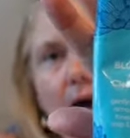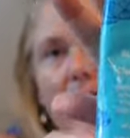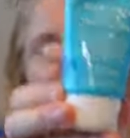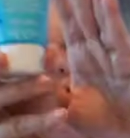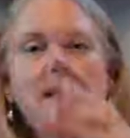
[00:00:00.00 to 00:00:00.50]

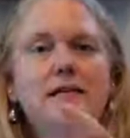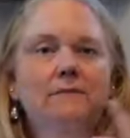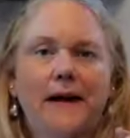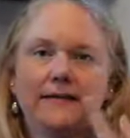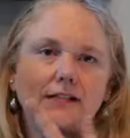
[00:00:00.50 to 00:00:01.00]

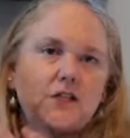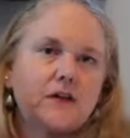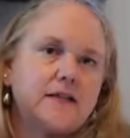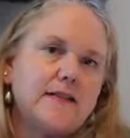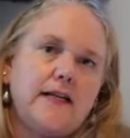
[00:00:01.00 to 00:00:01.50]
My
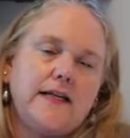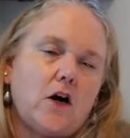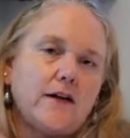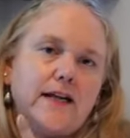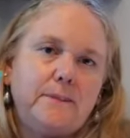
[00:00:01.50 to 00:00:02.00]
secret is getting it
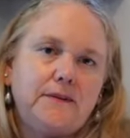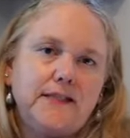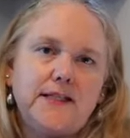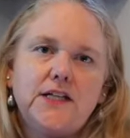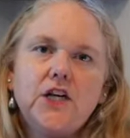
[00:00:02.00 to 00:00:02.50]
on
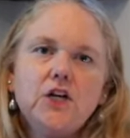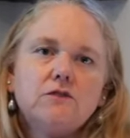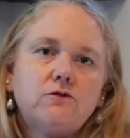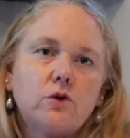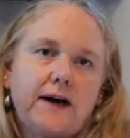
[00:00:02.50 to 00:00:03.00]
Ipsy
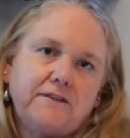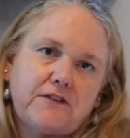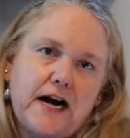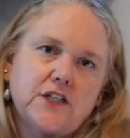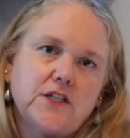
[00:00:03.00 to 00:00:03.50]
for a
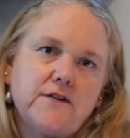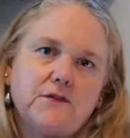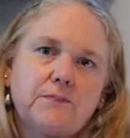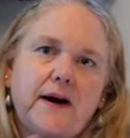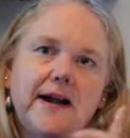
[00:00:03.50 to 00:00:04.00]
fraction of
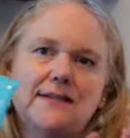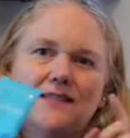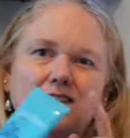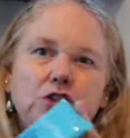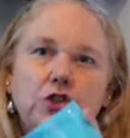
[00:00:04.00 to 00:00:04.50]
the price.
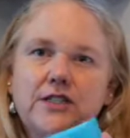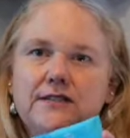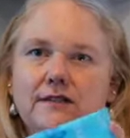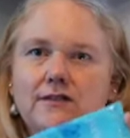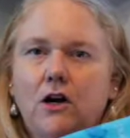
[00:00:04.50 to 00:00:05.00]
This is
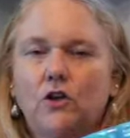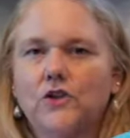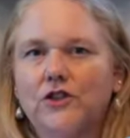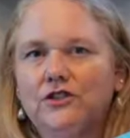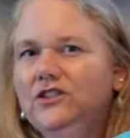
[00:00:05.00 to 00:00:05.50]

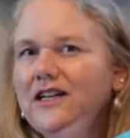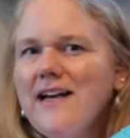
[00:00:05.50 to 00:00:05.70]
$36.